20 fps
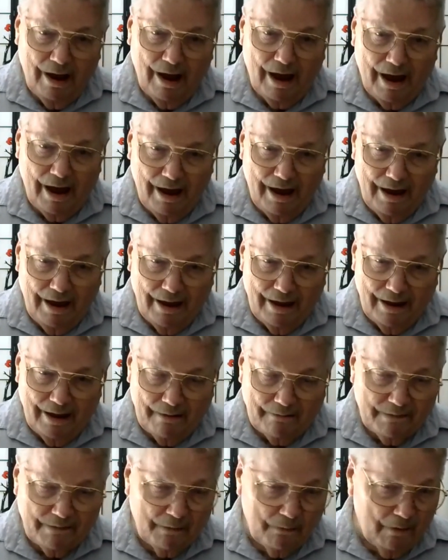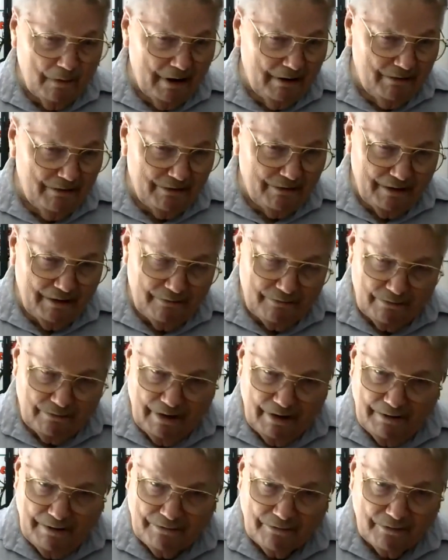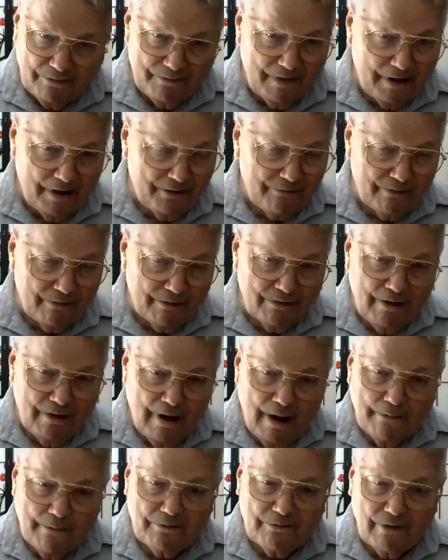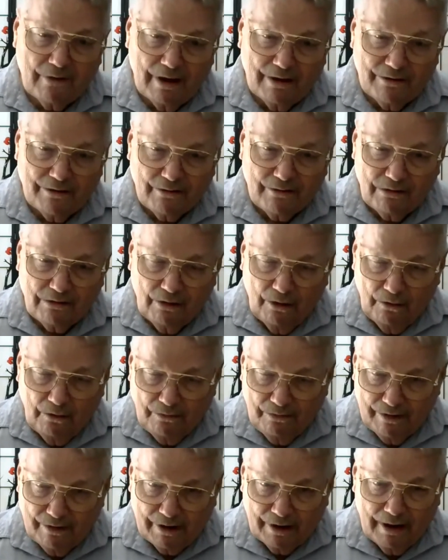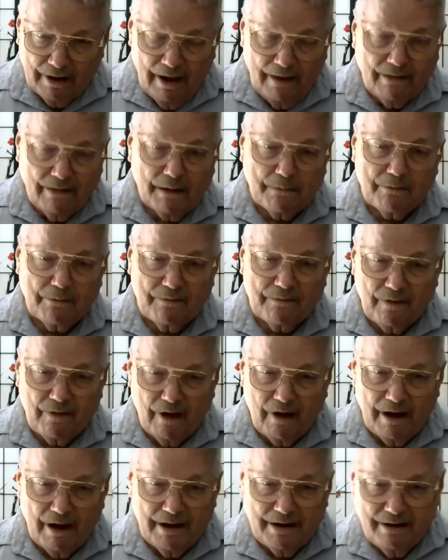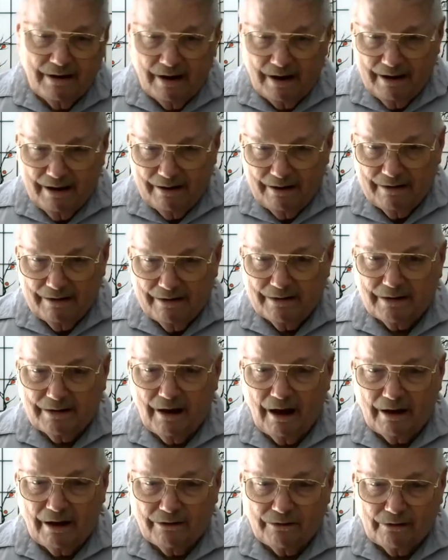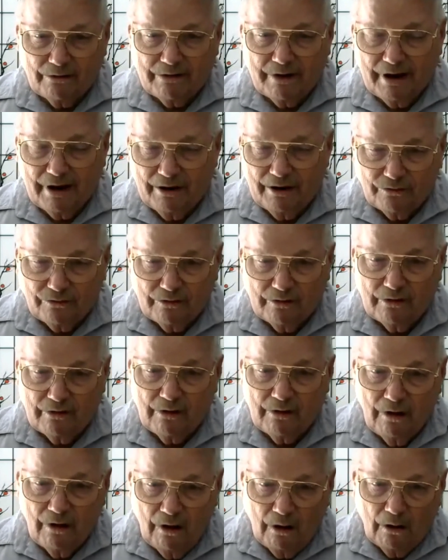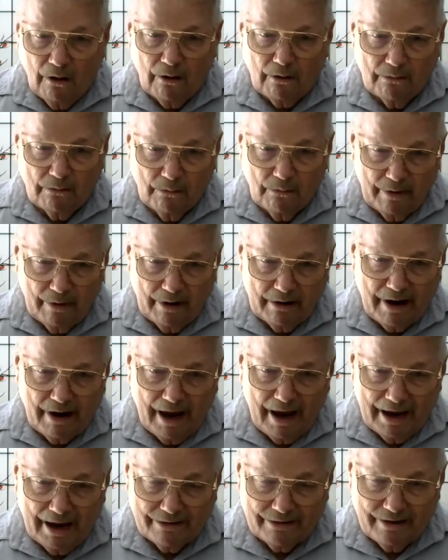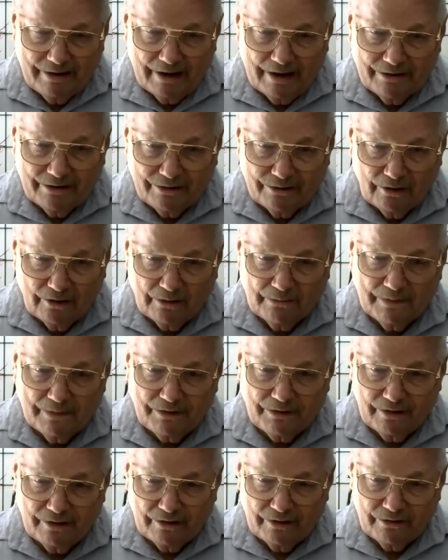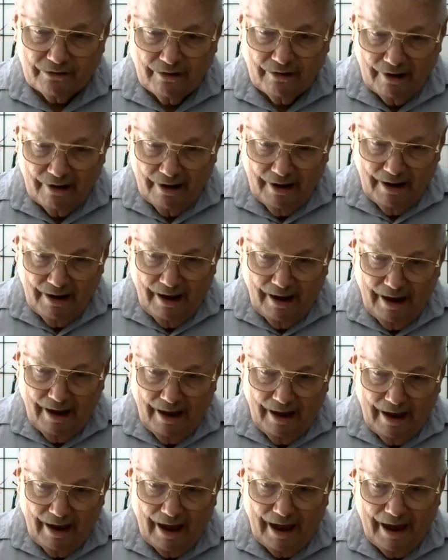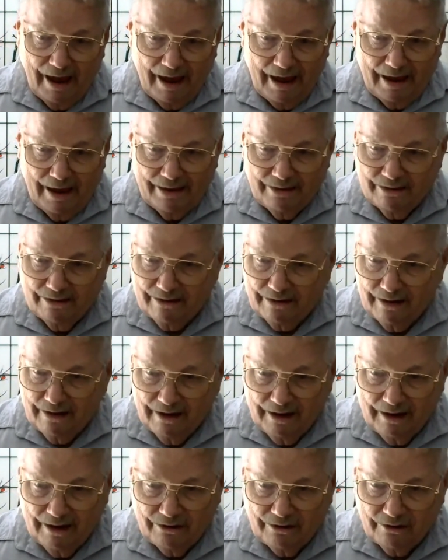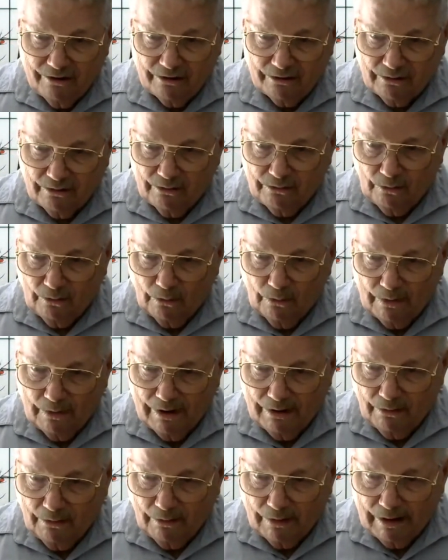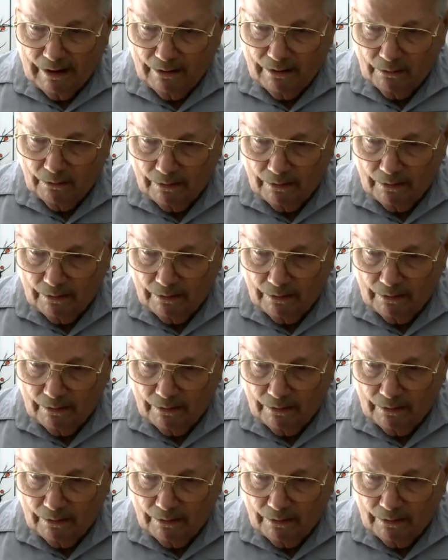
every Wednesday, free for veterans, provides clothing. They provide consultation on where to access services. And it just goes on and on